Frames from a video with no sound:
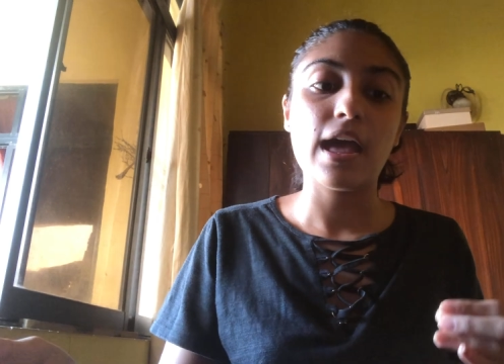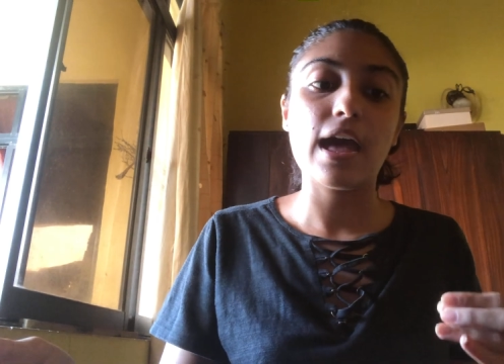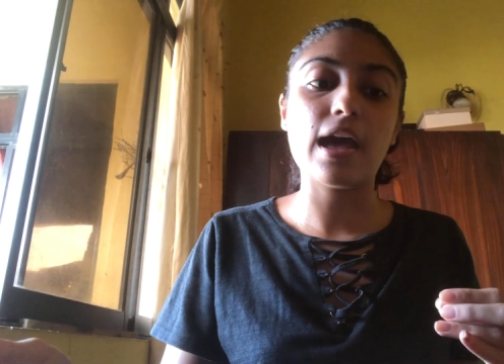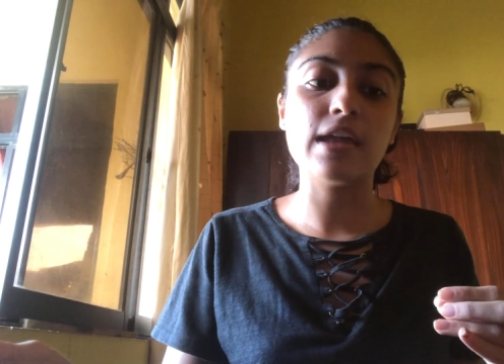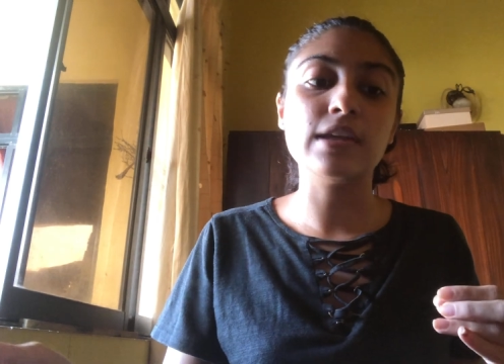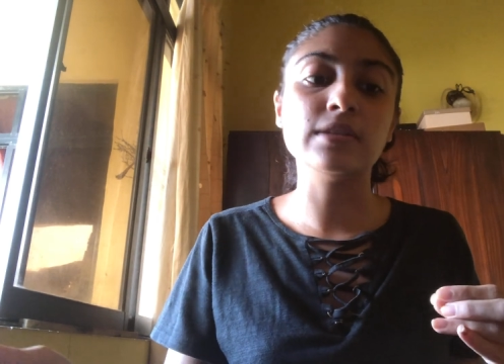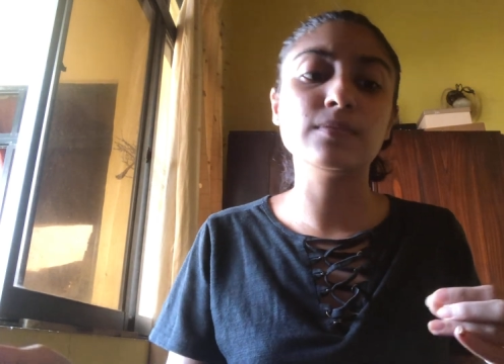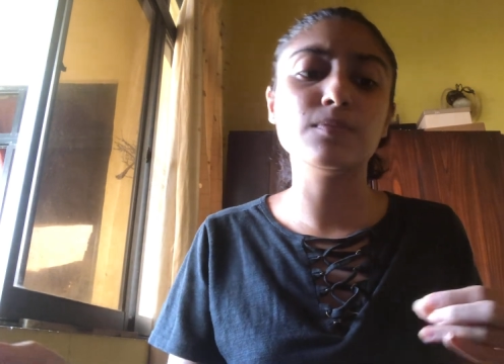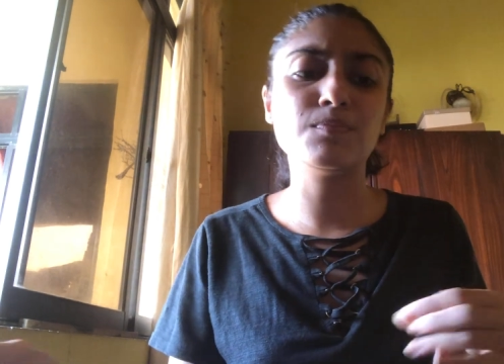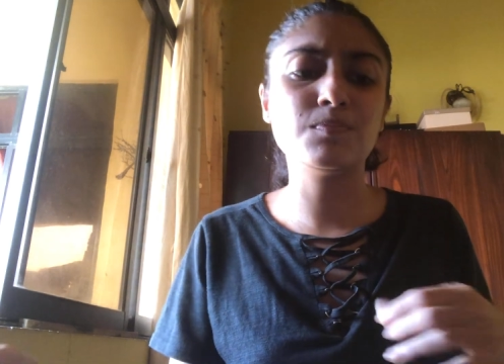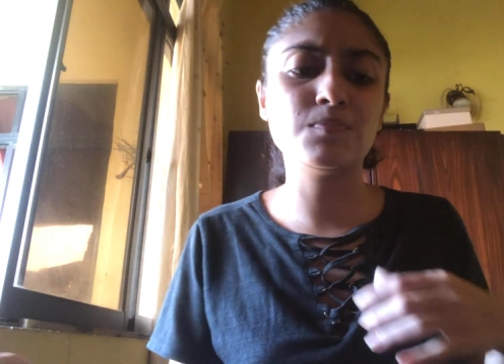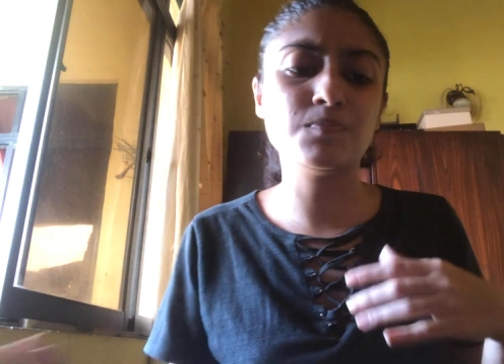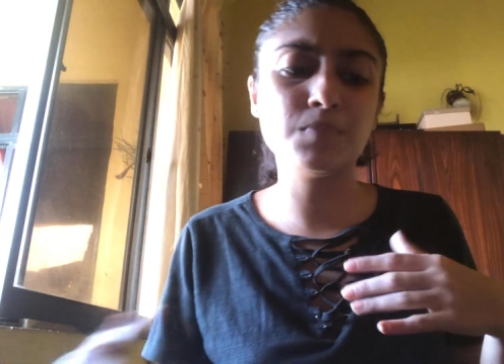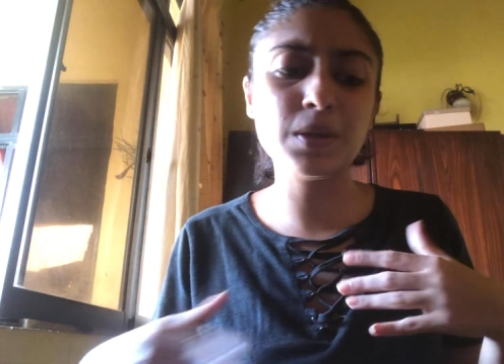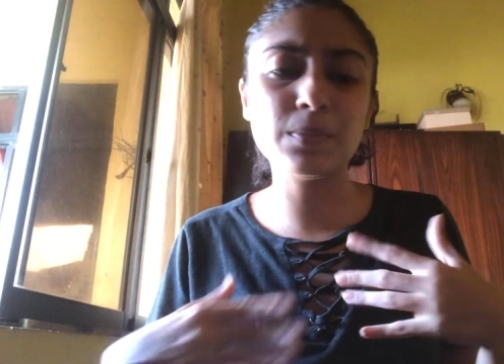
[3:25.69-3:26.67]
and
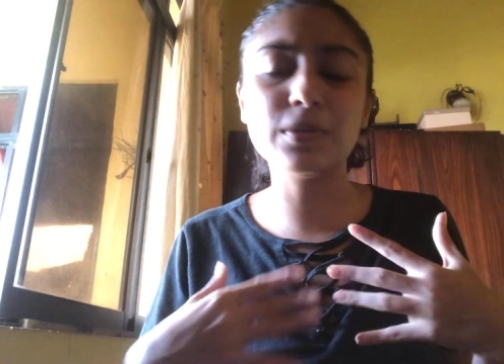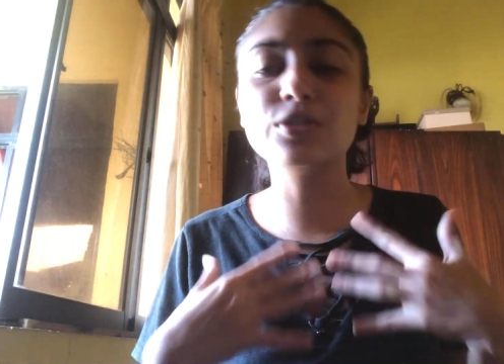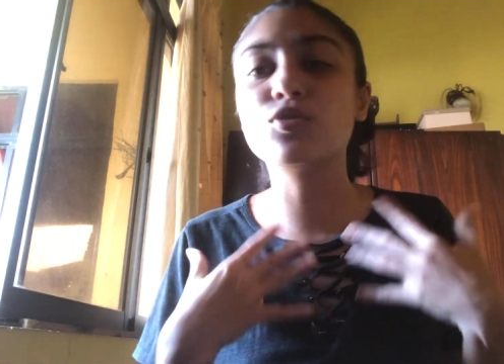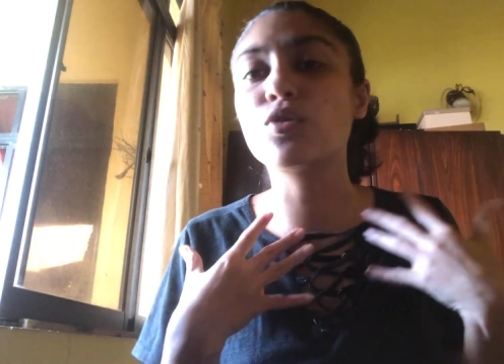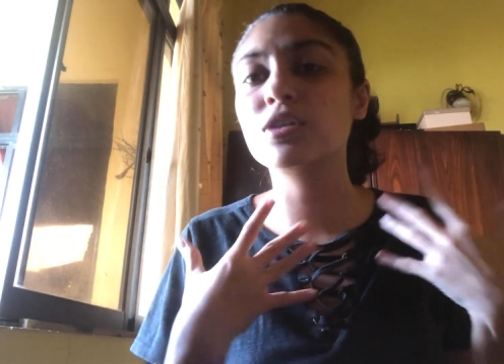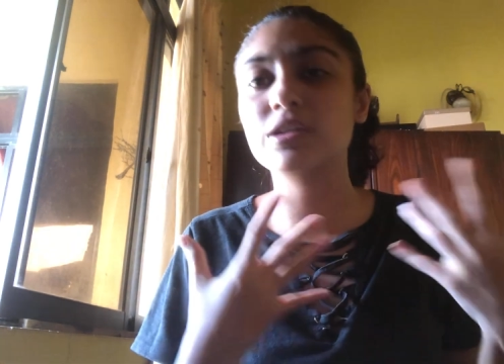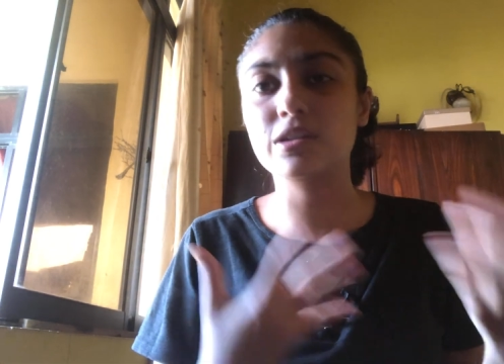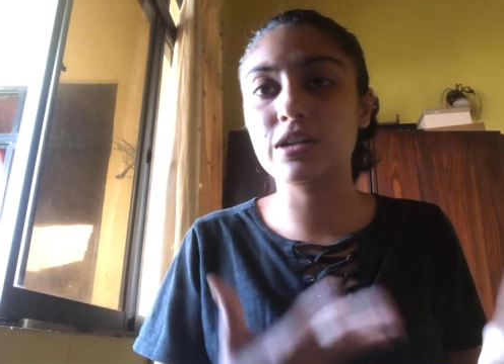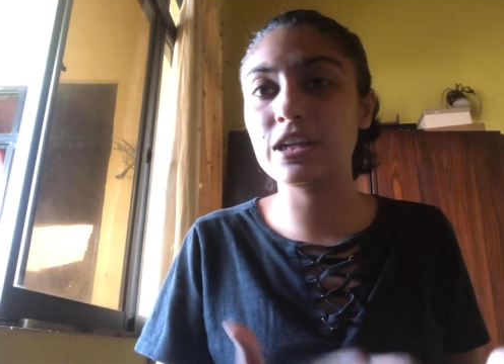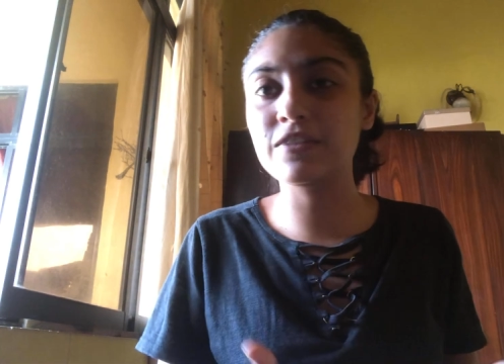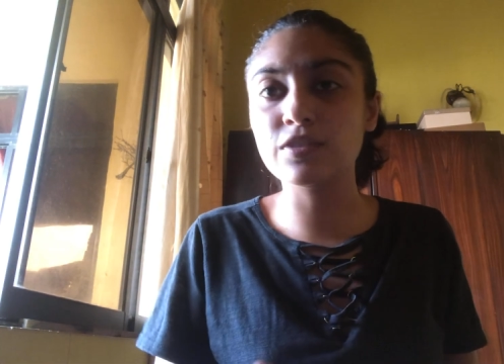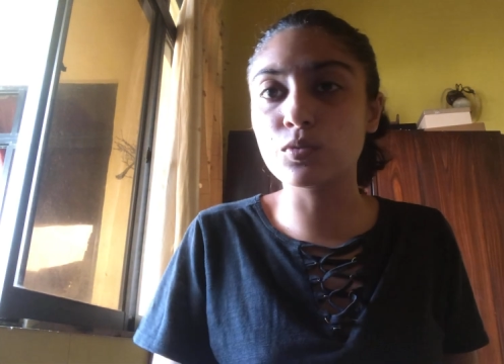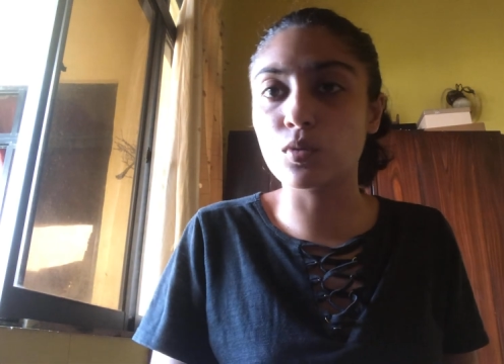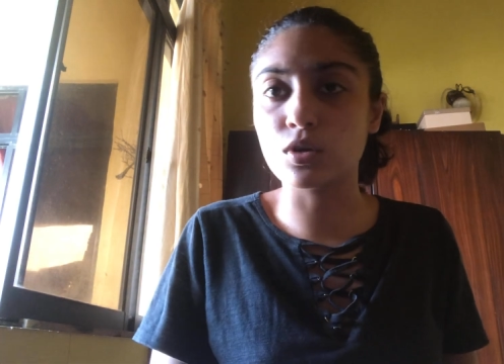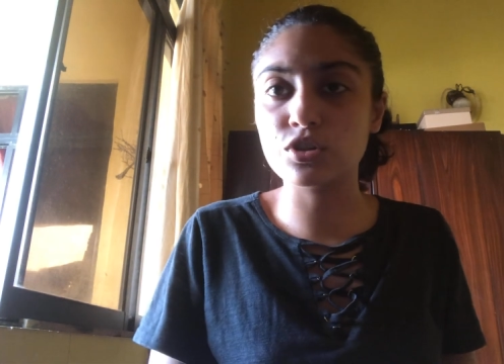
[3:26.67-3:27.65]
people don't
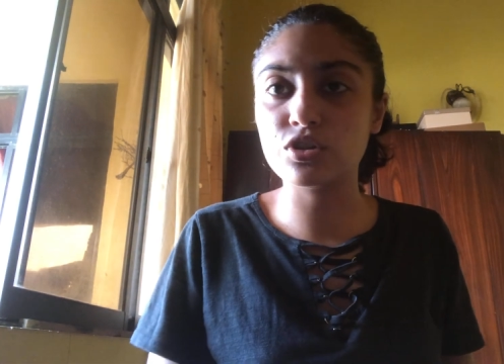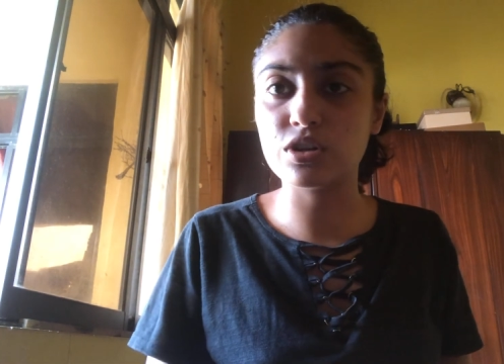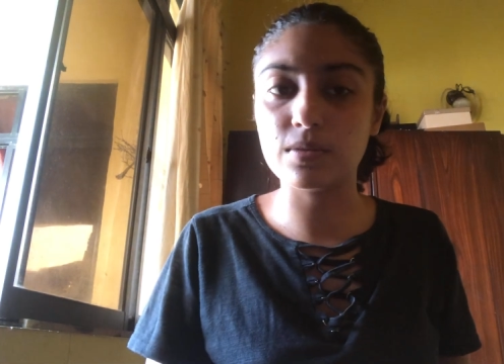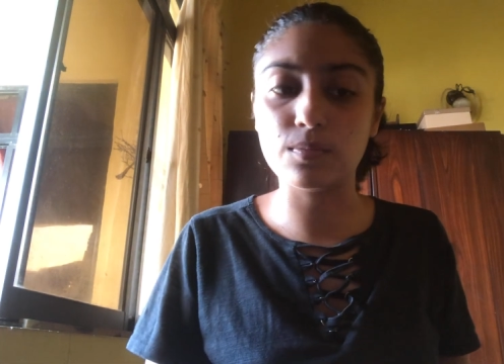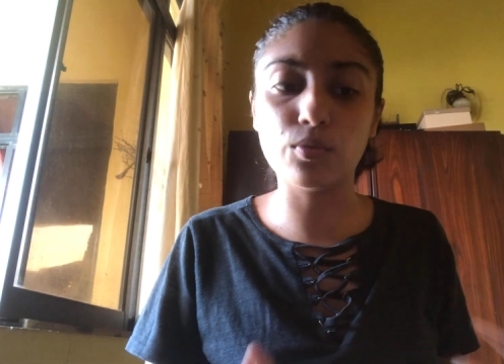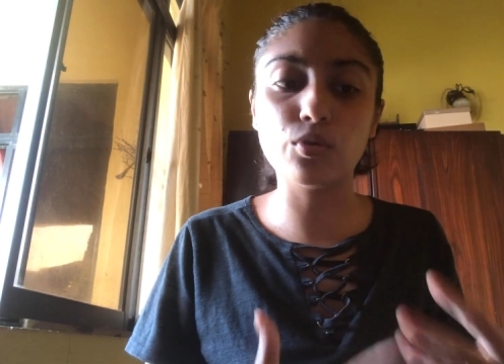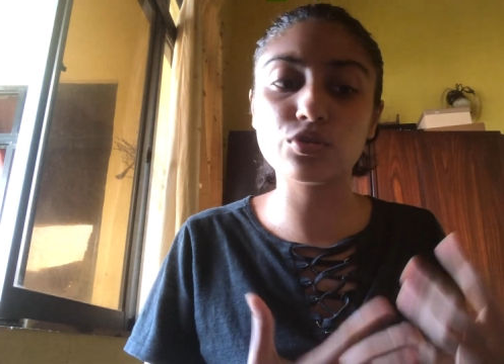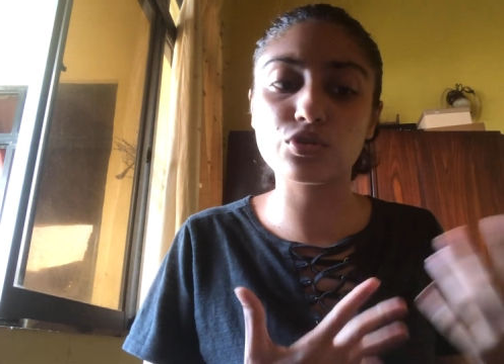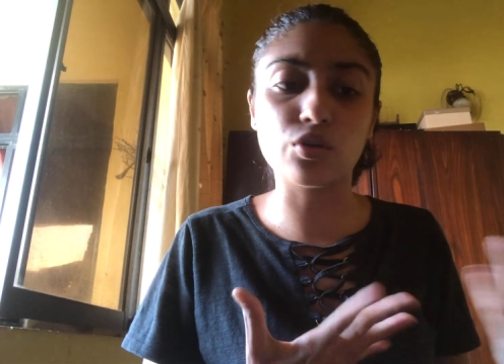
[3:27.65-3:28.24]
even want to report